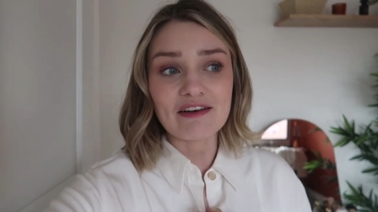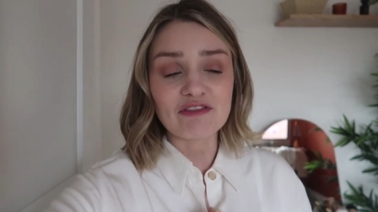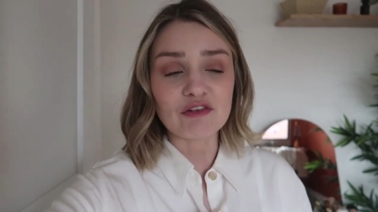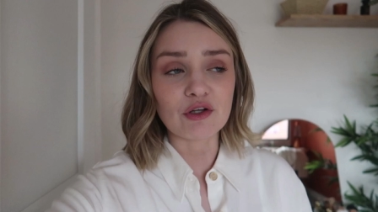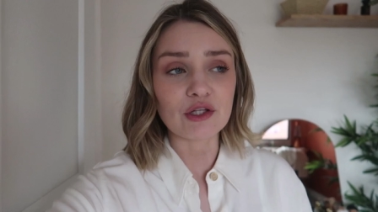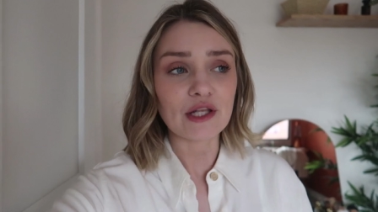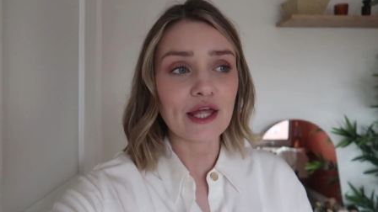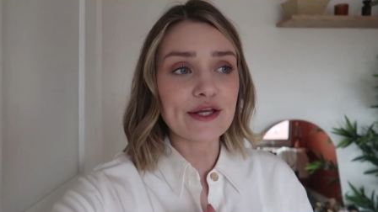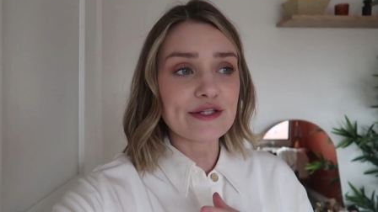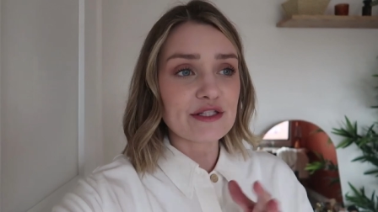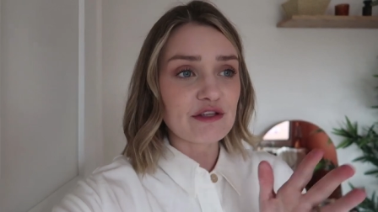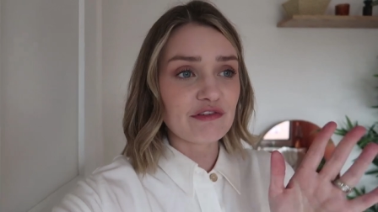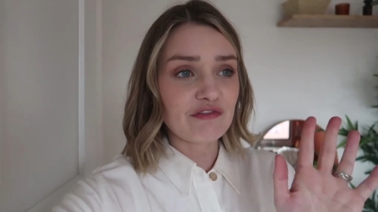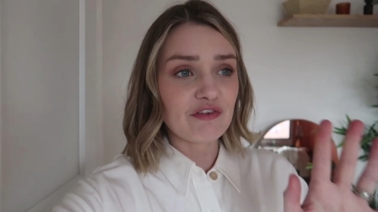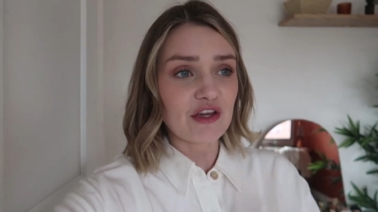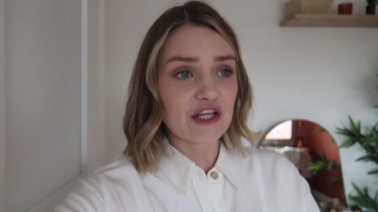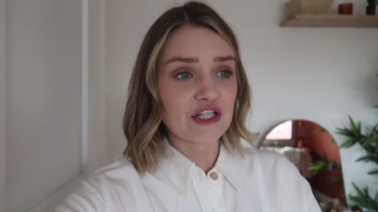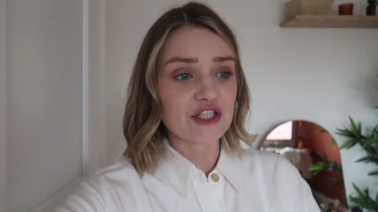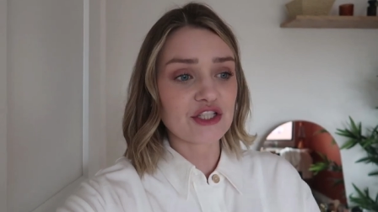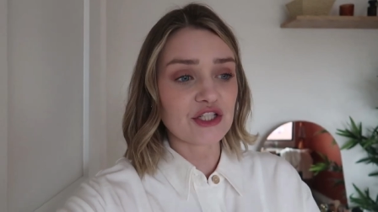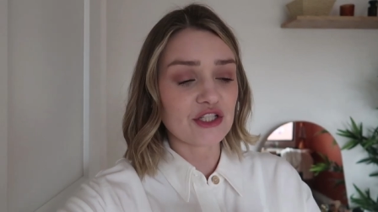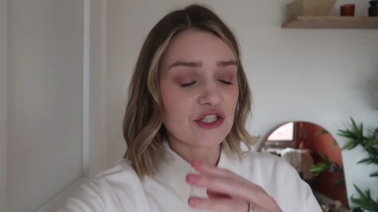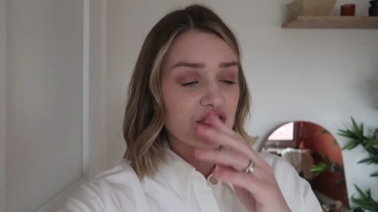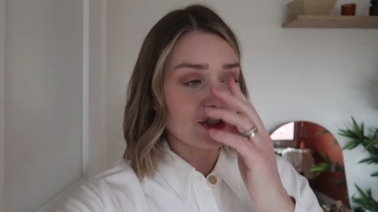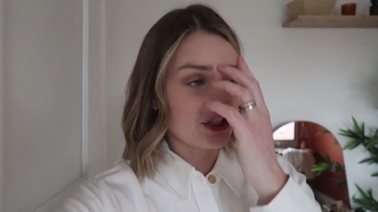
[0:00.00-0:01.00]
I've got loads of
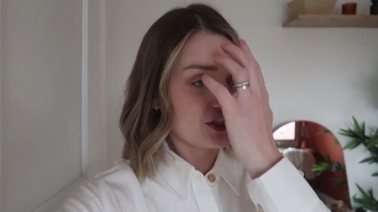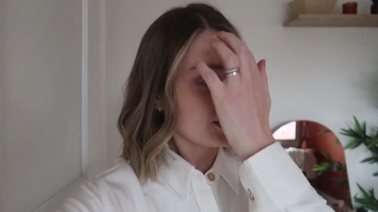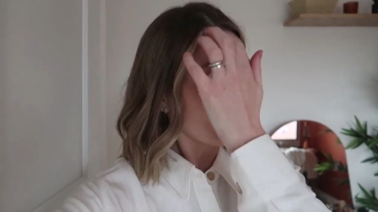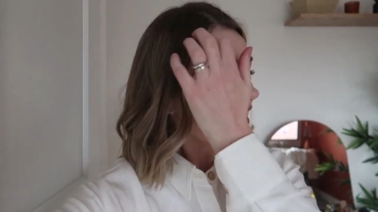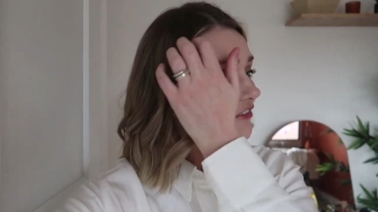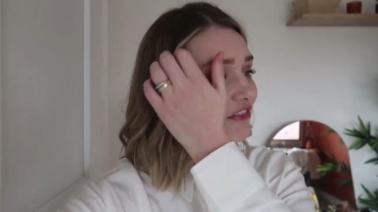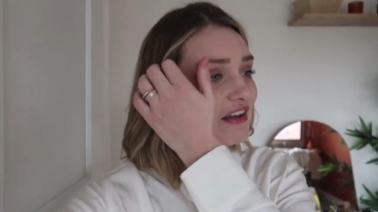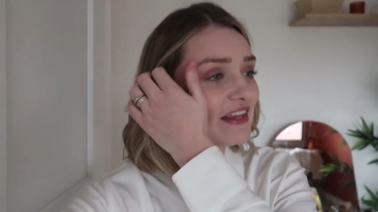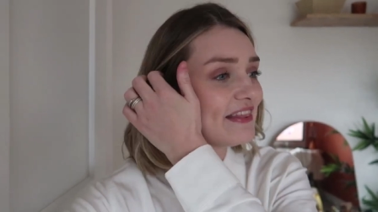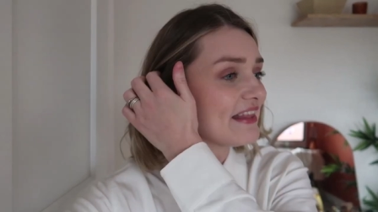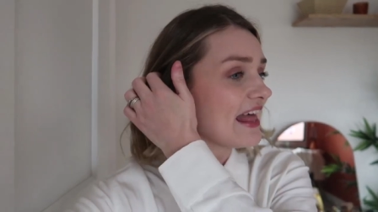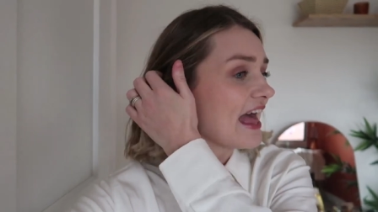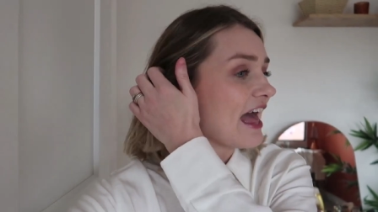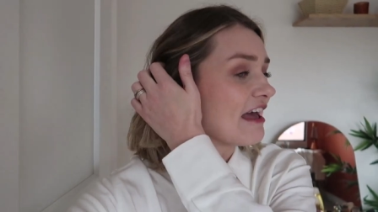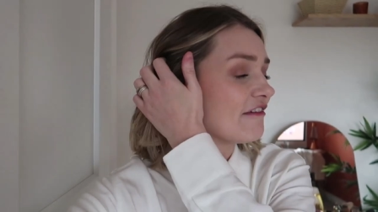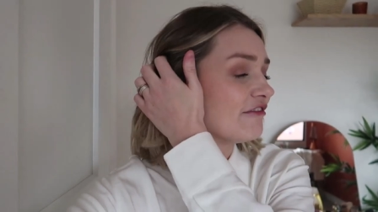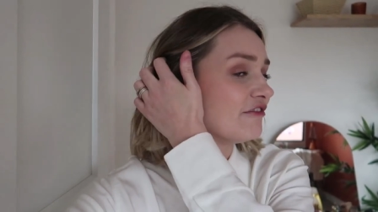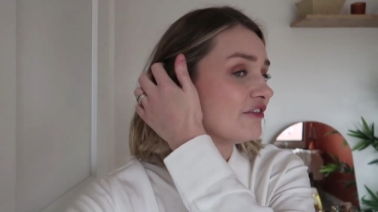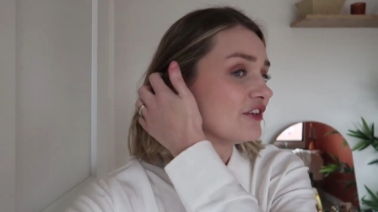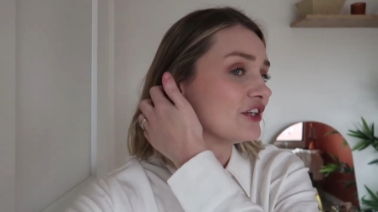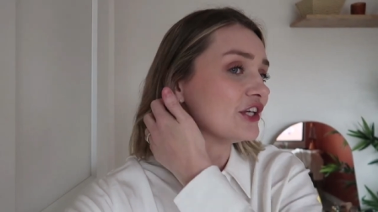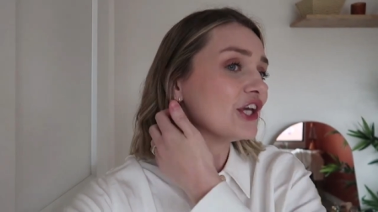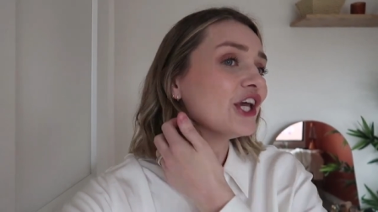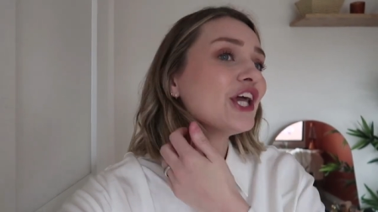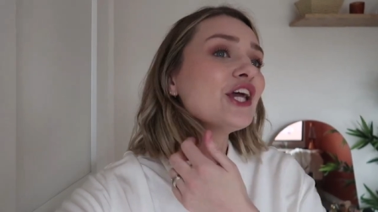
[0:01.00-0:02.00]
footage to shove in there
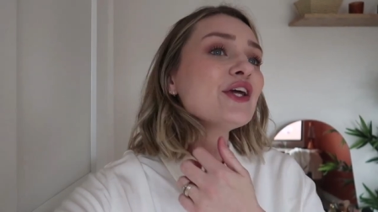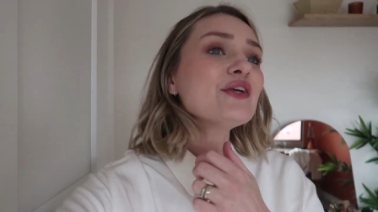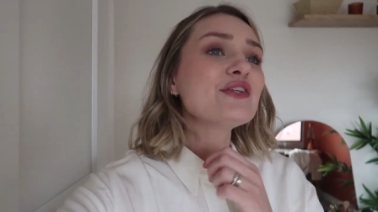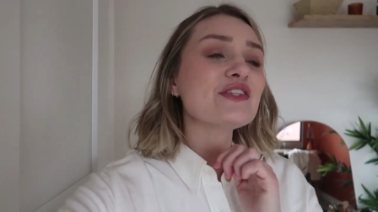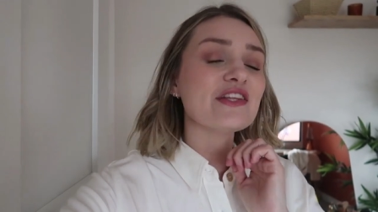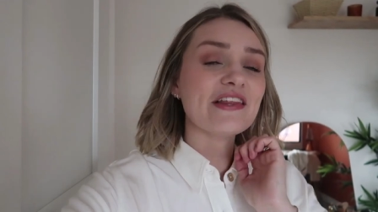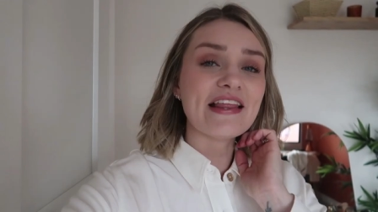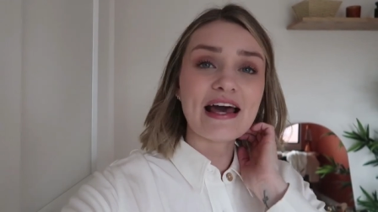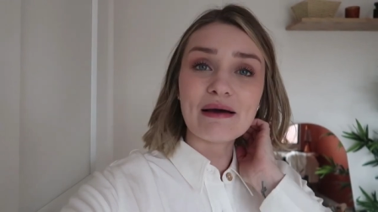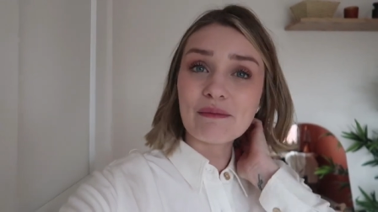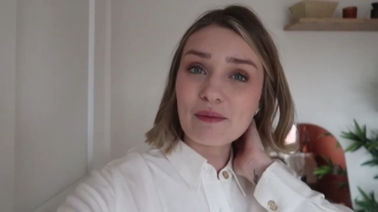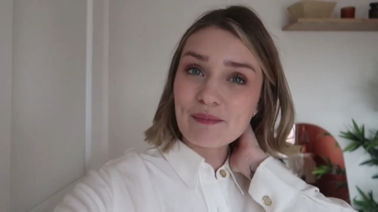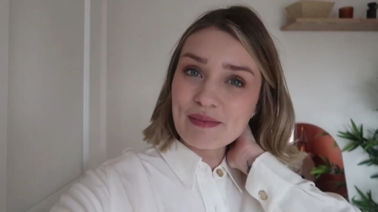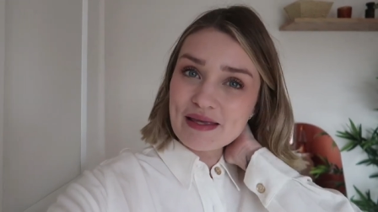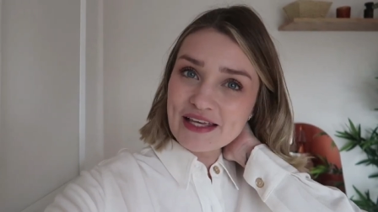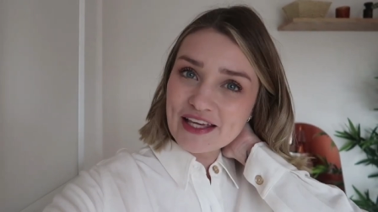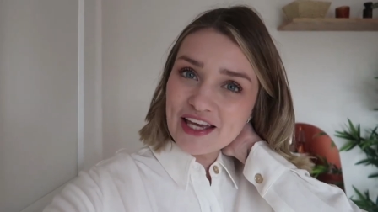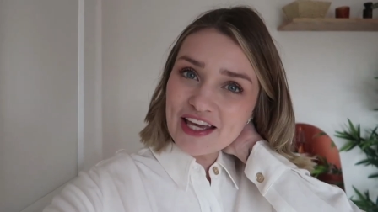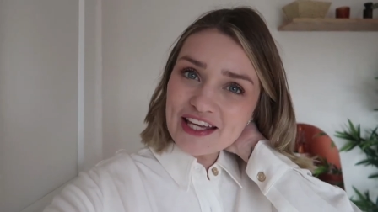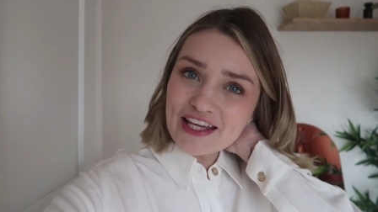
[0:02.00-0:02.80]
for you. So that will be